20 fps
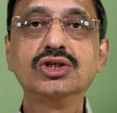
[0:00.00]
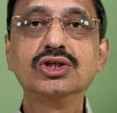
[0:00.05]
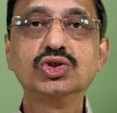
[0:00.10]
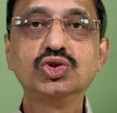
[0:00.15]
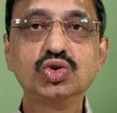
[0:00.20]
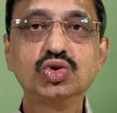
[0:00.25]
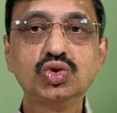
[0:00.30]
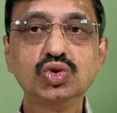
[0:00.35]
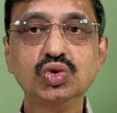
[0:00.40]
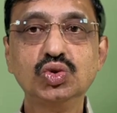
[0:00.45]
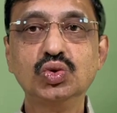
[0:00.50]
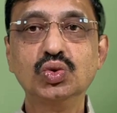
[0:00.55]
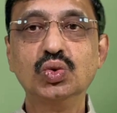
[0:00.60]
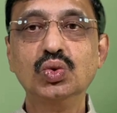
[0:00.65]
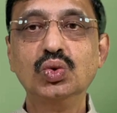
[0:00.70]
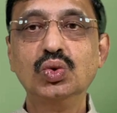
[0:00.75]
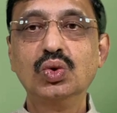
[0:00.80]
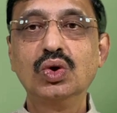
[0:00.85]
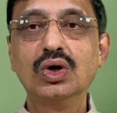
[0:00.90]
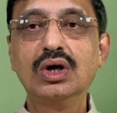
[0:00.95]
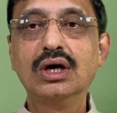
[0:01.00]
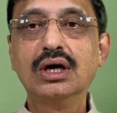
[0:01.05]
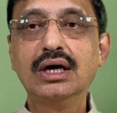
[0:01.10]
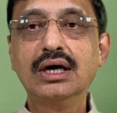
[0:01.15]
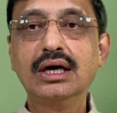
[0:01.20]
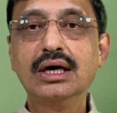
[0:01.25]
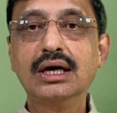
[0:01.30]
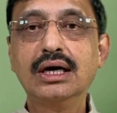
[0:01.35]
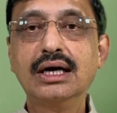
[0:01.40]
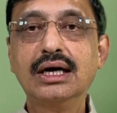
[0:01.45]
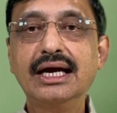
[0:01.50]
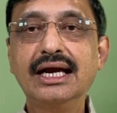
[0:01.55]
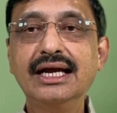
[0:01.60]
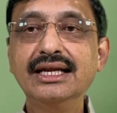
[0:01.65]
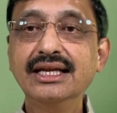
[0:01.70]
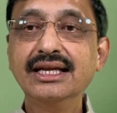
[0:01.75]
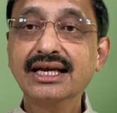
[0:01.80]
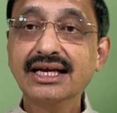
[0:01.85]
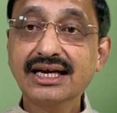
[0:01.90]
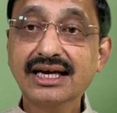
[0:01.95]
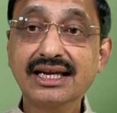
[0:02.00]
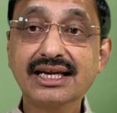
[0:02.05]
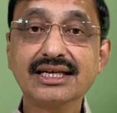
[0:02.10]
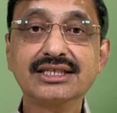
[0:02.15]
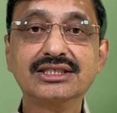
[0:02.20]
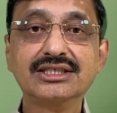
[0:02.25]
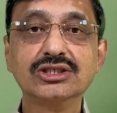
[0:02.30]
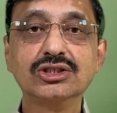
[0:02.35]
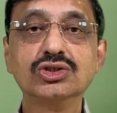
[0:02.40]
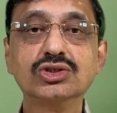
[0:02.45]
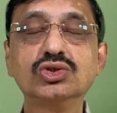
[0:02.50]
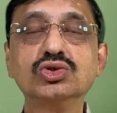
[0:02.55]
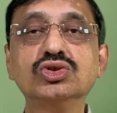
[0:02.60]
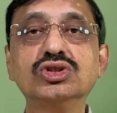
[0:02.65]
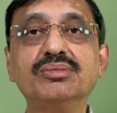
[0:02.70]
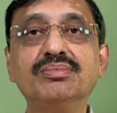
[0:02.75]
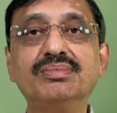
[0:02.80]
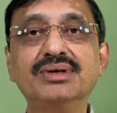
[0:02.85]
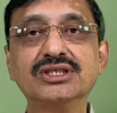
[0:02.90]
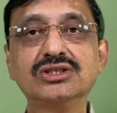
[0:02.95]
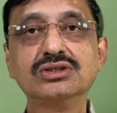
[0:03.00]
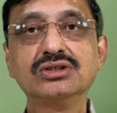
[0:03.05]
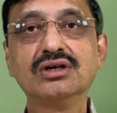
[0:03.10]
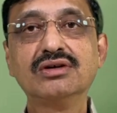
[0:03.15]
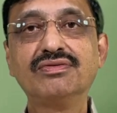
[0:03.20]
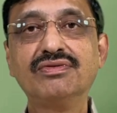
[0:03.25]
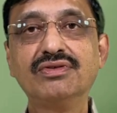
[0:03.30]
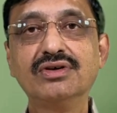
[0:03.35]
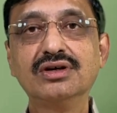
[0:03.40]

true and correct to the best of